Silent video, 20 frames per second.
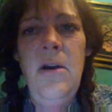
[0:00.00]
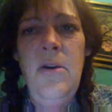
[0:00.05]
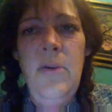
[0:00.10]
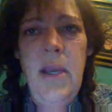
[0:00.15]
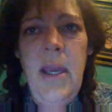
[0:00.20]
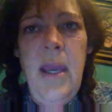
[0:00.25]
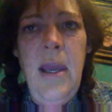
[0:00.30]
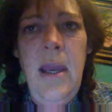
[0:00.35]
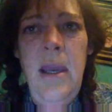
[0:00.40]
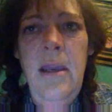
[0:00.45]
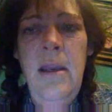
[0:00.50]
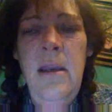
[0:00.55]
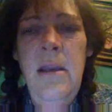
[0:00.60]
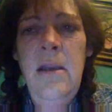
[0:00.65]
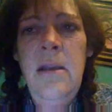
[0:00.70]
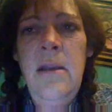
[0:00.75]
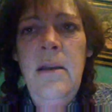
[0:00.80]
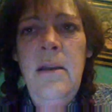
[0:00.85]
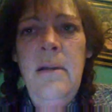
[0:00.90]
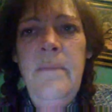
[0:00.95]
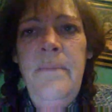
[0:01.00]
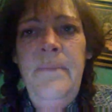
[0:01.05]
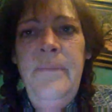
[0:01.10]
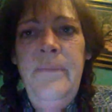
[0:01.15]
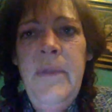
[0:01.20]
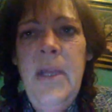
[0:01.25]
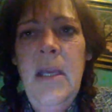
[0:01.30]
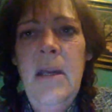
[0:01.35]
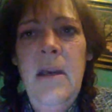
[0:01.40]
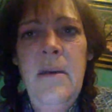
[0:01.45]
okay
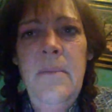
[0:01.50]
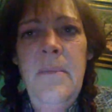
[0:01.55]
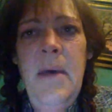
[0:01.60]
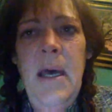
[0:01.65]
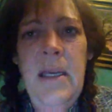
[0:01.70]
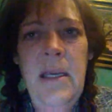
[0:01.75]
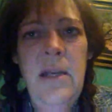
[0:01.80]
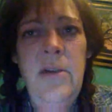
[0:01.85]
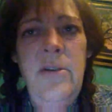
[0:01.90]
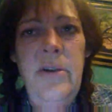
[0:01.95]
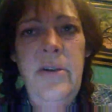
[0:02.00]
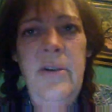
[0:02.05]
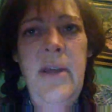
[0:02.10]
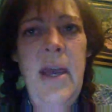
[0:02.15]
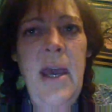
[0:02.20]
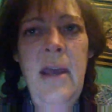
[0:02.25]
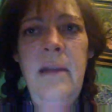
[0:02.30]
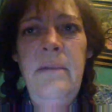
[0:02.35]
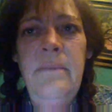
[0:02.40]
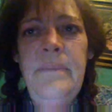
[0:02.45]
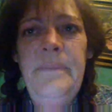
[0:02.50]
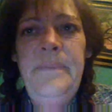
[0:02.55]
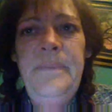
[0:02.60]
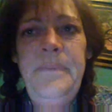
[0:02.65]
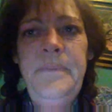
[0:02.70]
um, i can do that